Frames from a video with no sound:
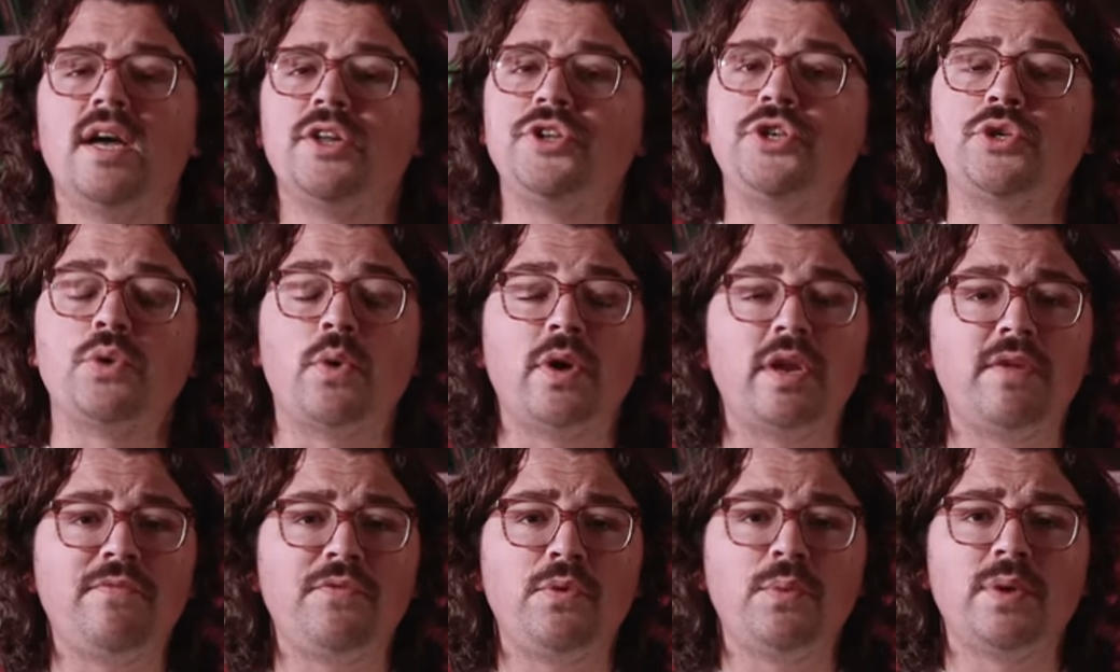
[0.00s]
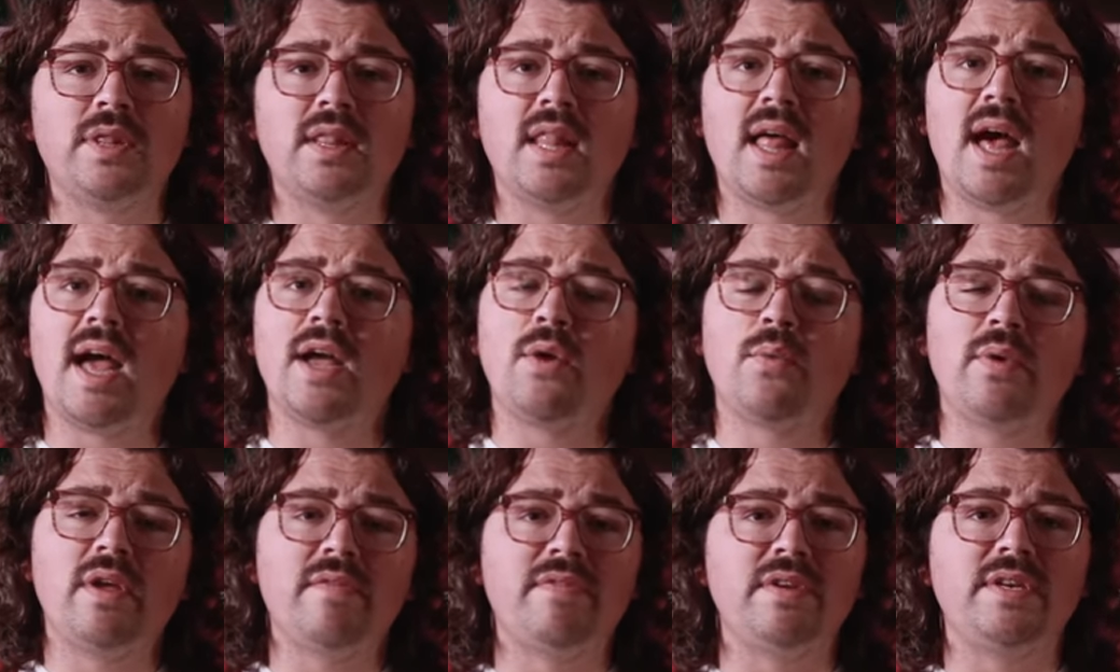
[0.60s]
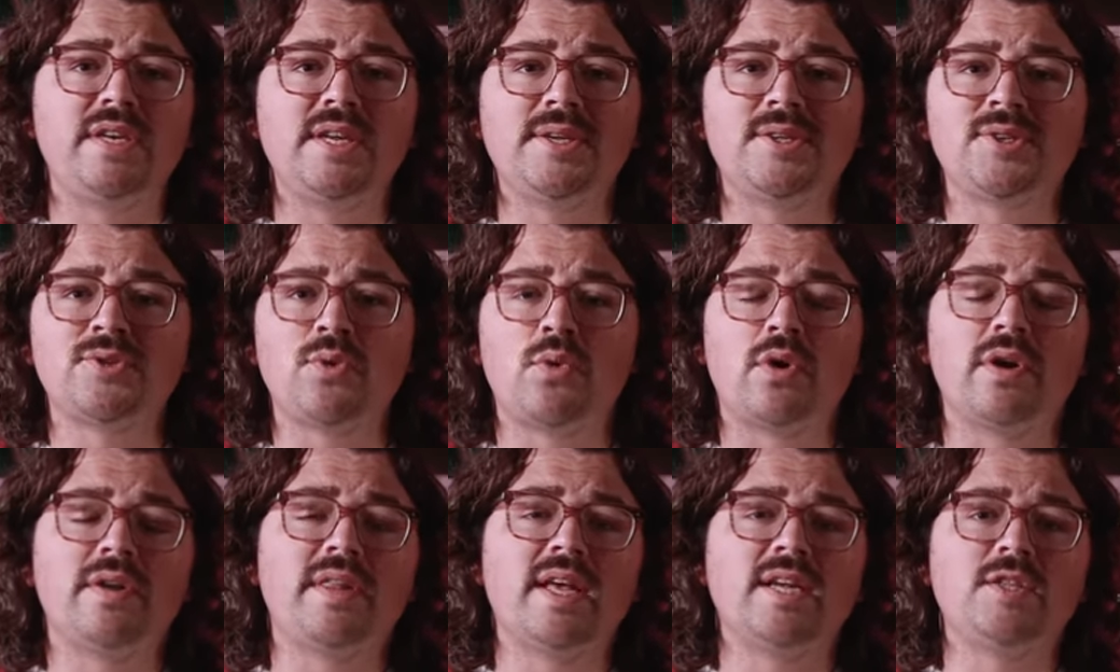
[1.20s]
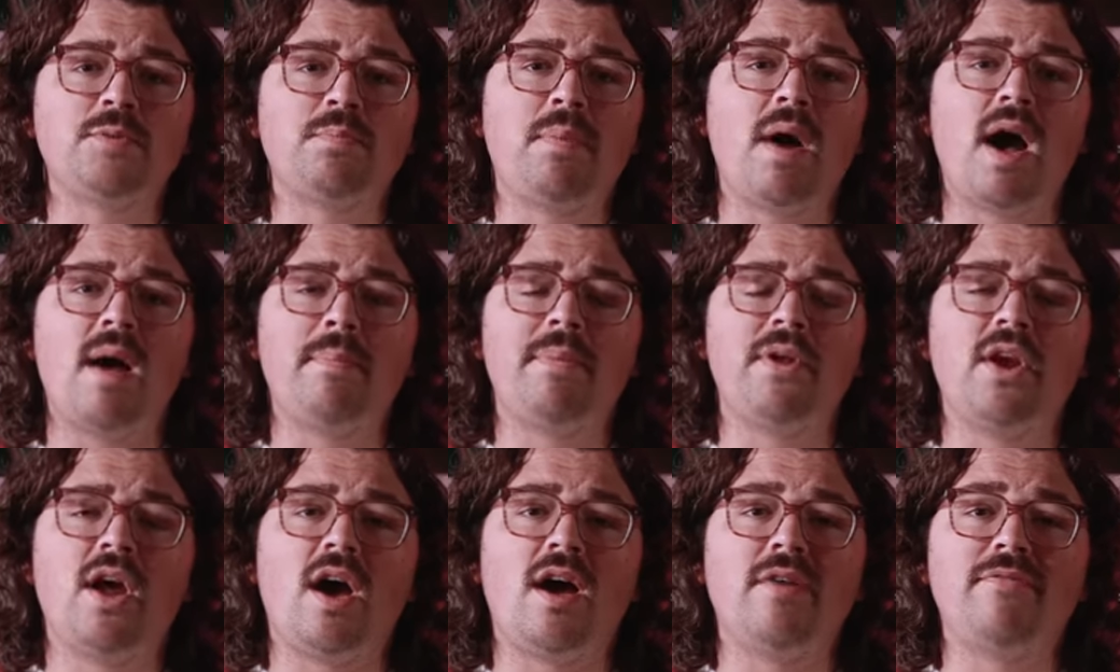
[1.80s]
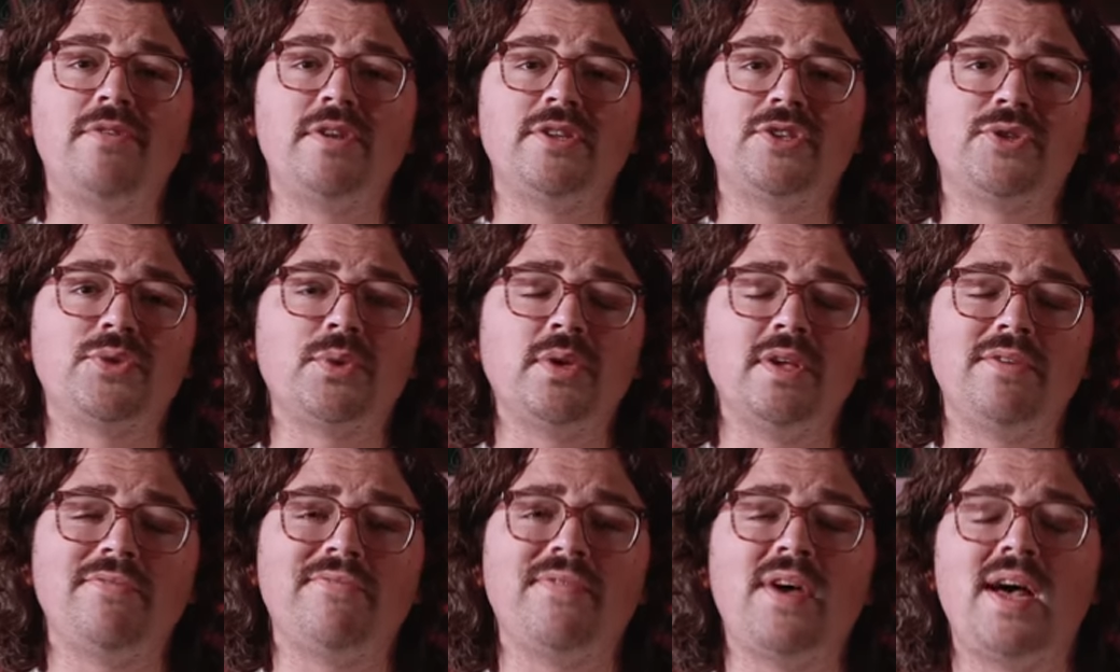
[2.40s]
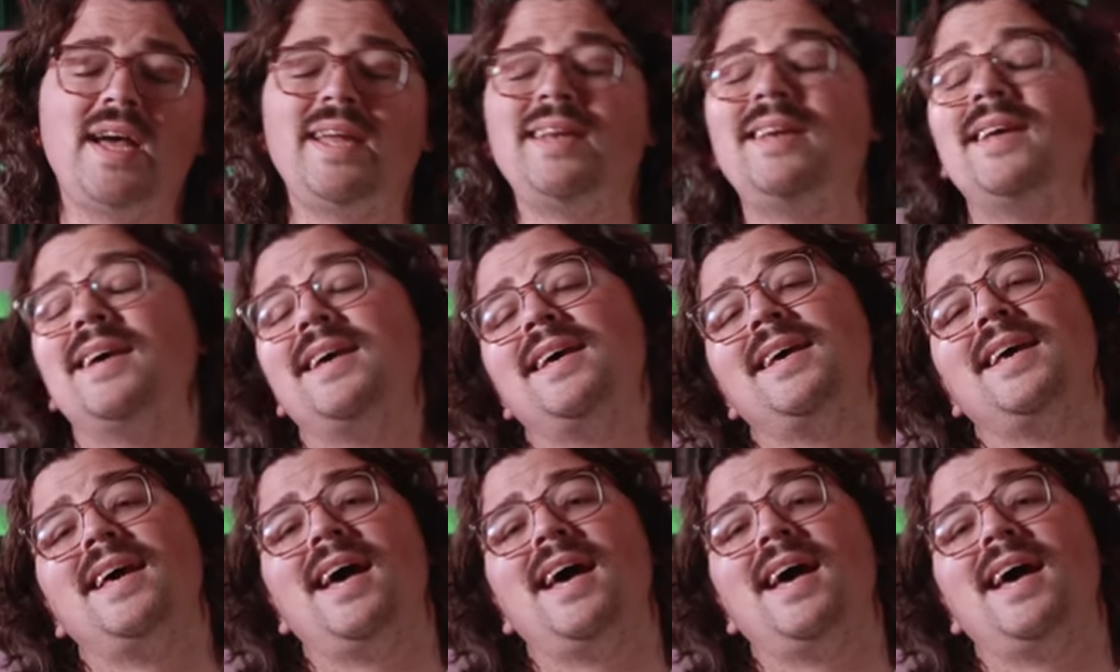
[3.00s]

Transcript: Join if you would like. We have a Discord that's popping off and it's really fun.